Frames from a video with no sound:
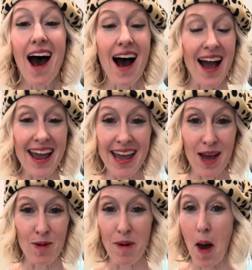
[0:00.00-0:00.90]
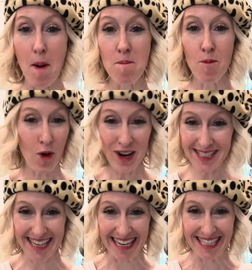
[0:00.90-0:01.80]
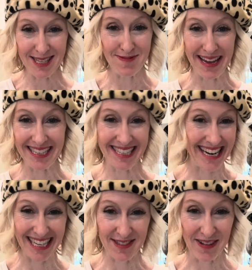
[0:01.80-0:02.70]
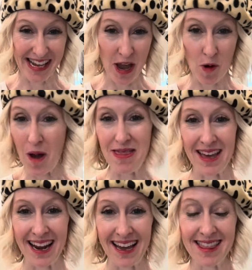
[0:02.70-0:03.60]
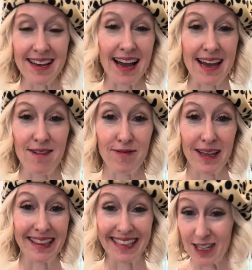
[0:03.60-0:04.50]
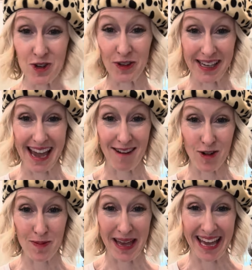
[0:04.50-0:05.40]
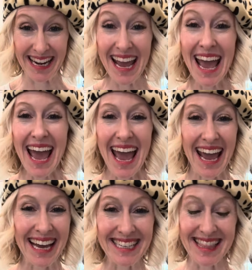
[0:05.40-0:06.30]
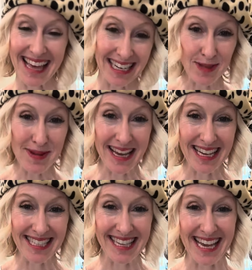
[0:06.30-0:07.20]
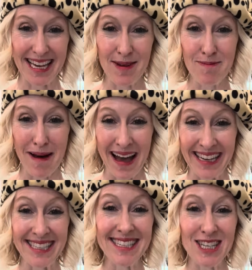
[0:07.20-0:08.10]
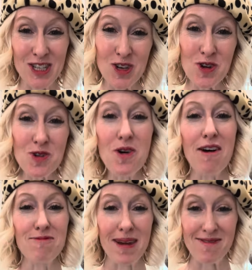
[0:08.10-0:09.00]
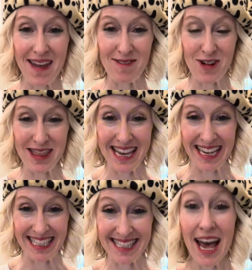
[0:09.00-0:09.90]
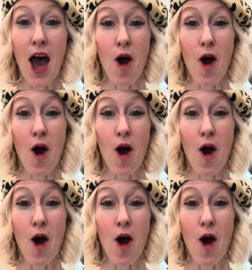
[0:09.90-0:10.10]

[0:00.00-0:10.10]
I am more excited to make today's video than I think I have literally ever been, and that is because it combines two of my favorite things.